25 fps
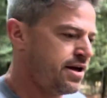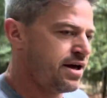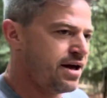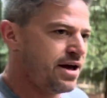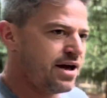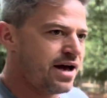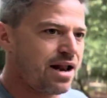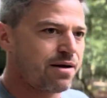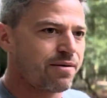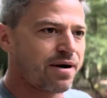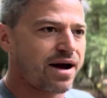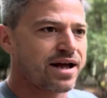
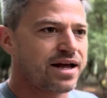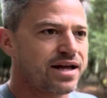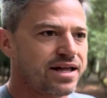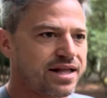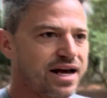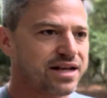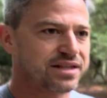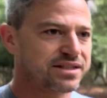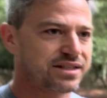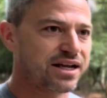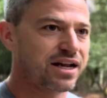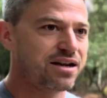Anyway,
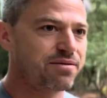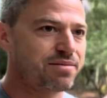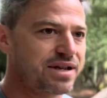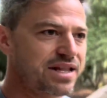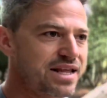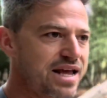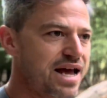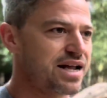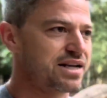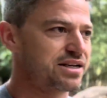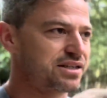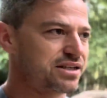that's going to be
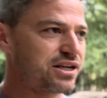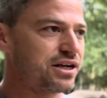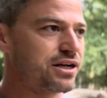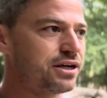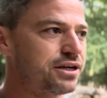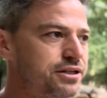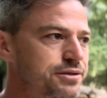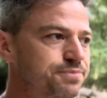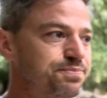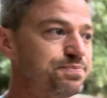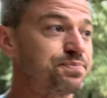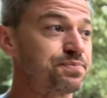the end
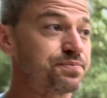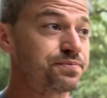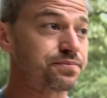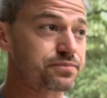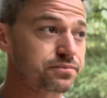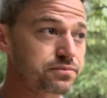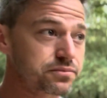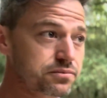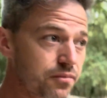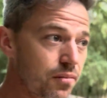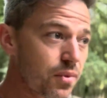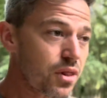
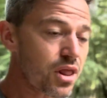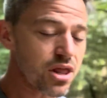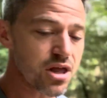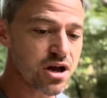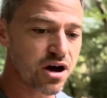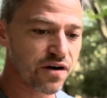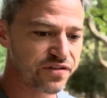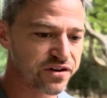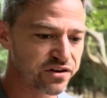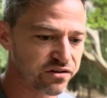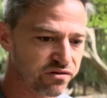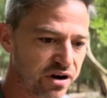
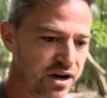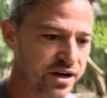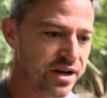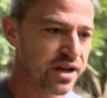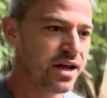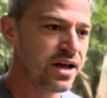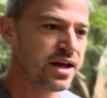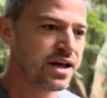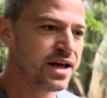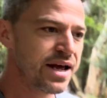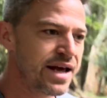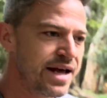of this run.
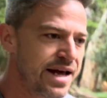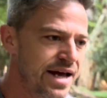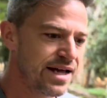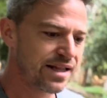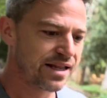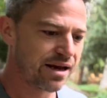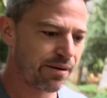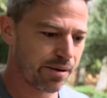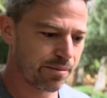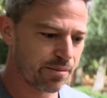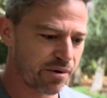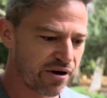
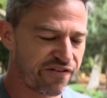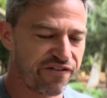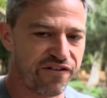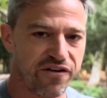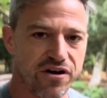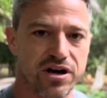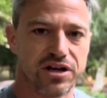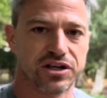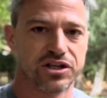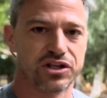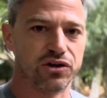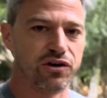That'll be my
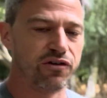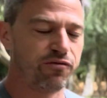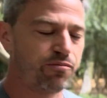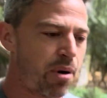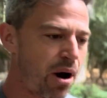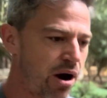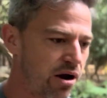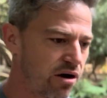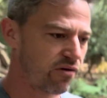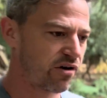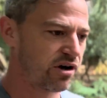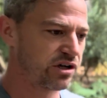first sort of
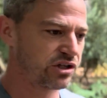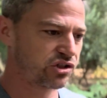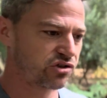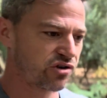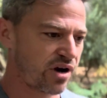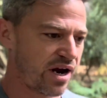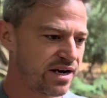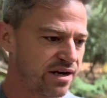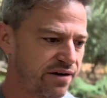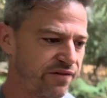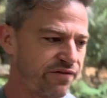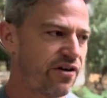polarized
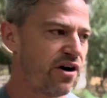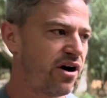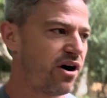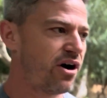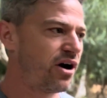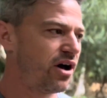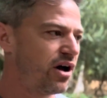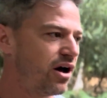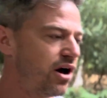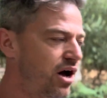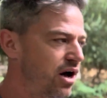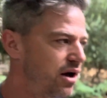training for
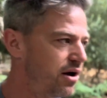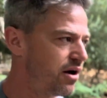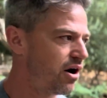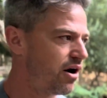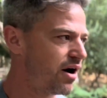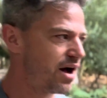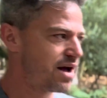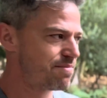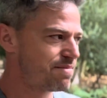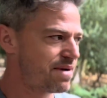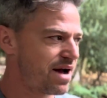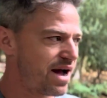uh,
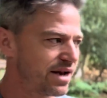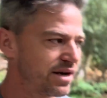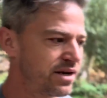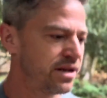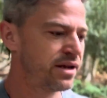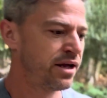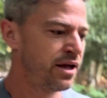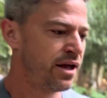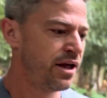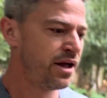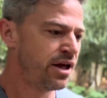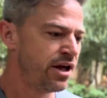Ironman
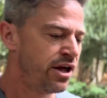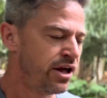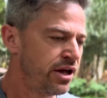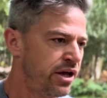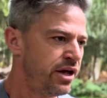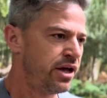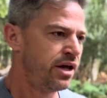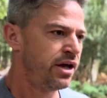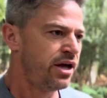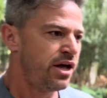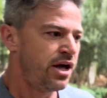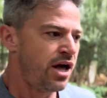
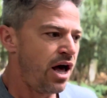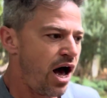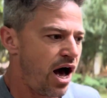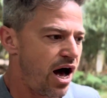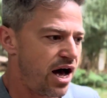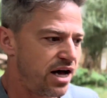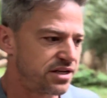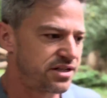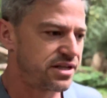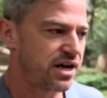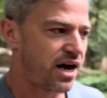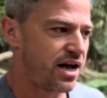
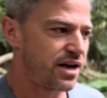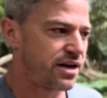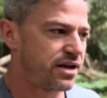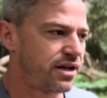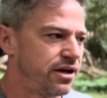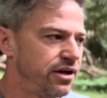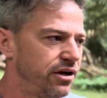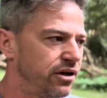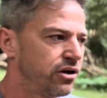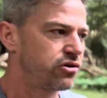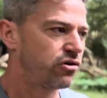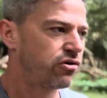uh, done.
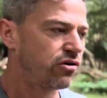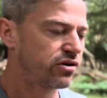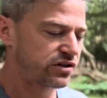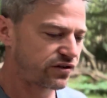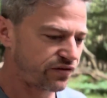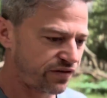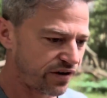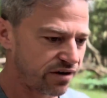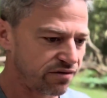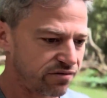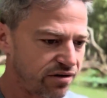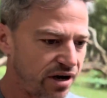
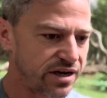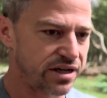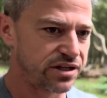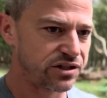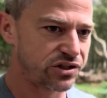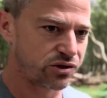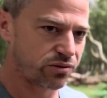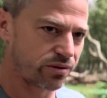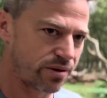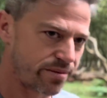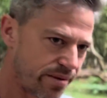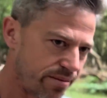CrossFit, running,
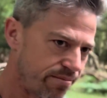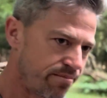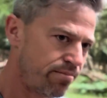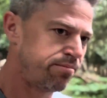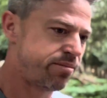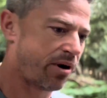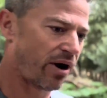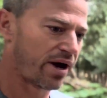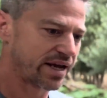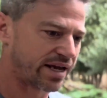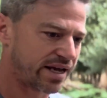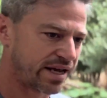swimming,
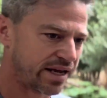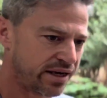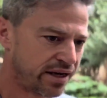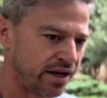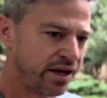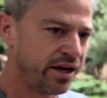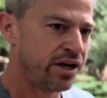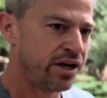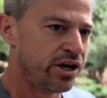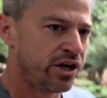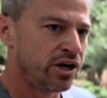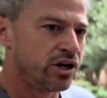biking,
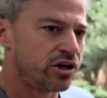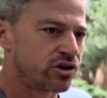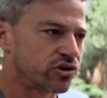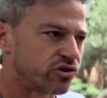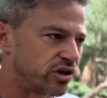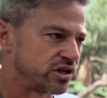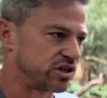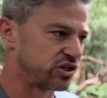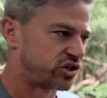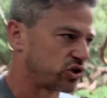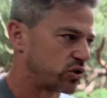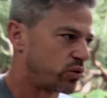
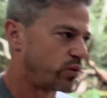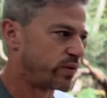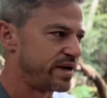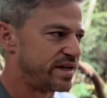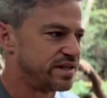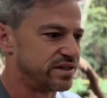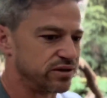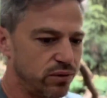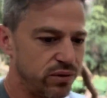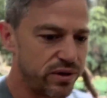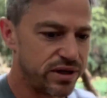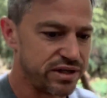trying to squeeze
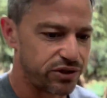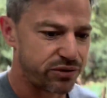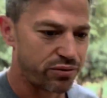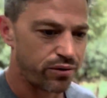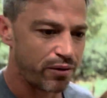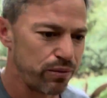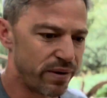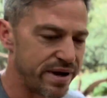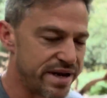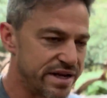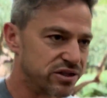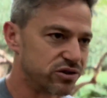it all into a
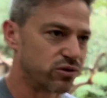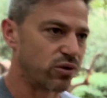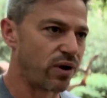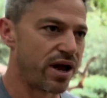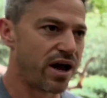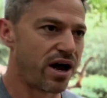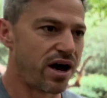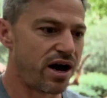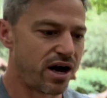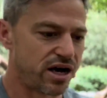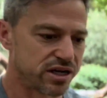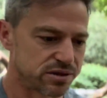week's quite
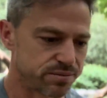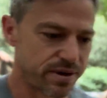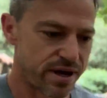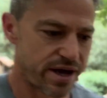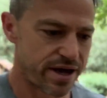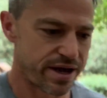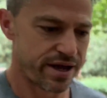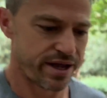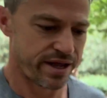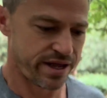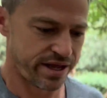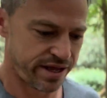hard, but
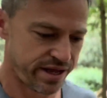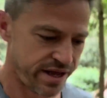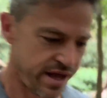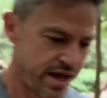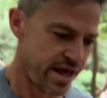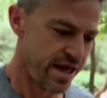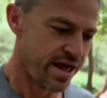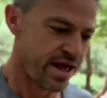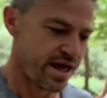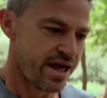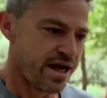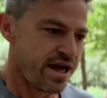
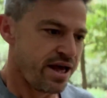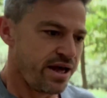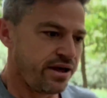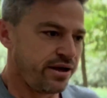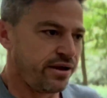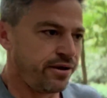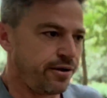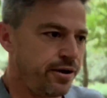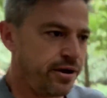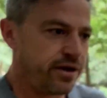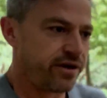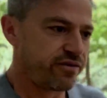I
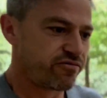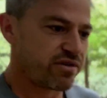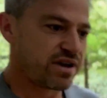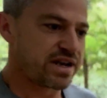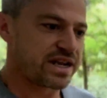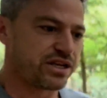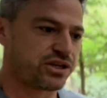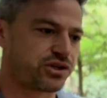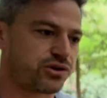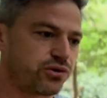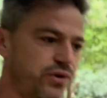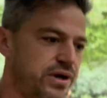really
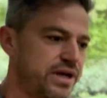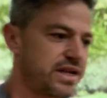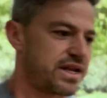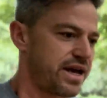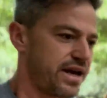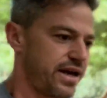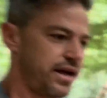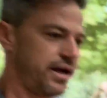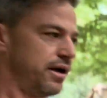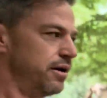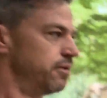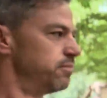enjoyed it.
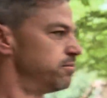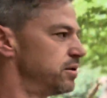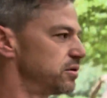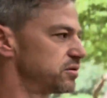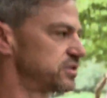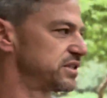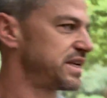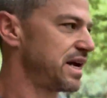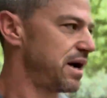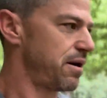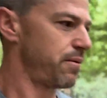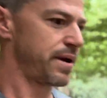We'll
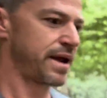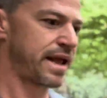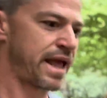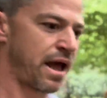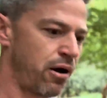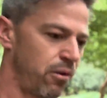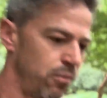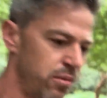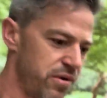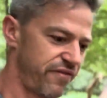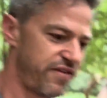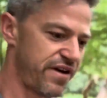see how we get
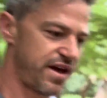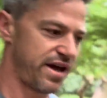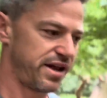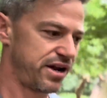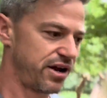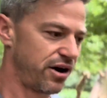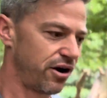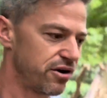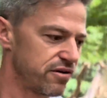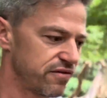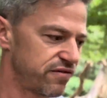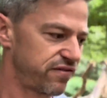on with it.
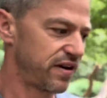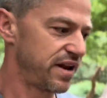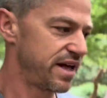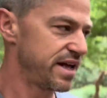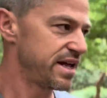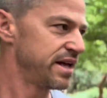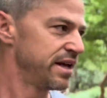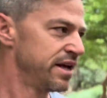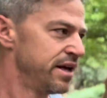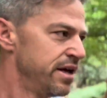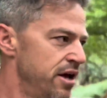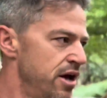
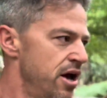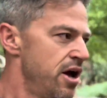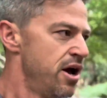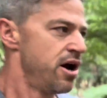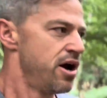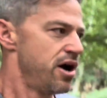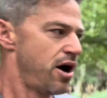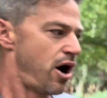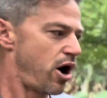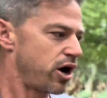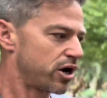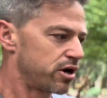Hopefully,
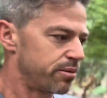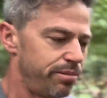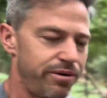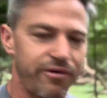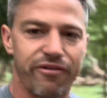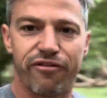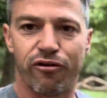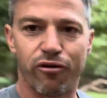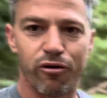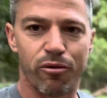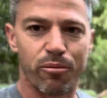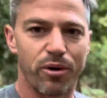I can
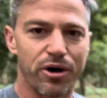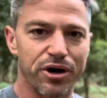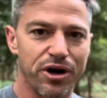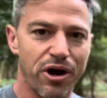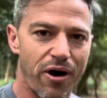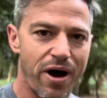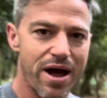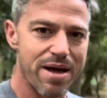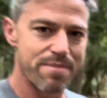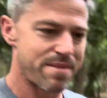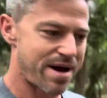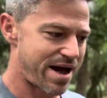perform on
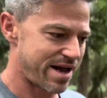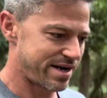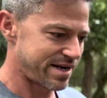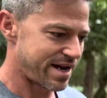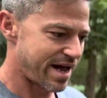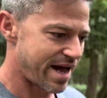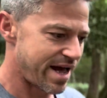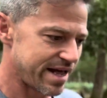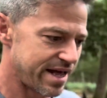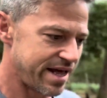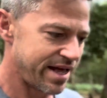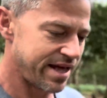Ironman
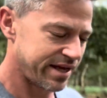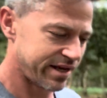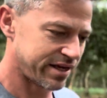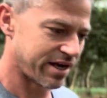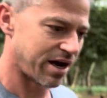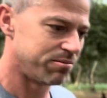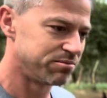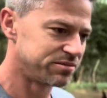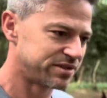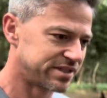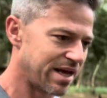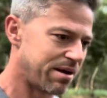Day
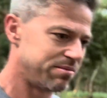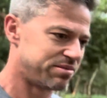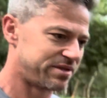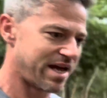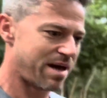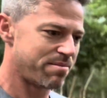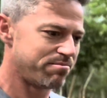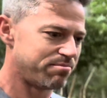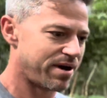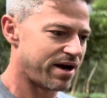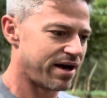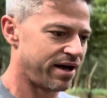come
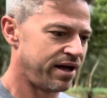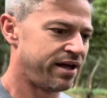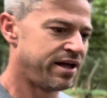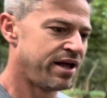September.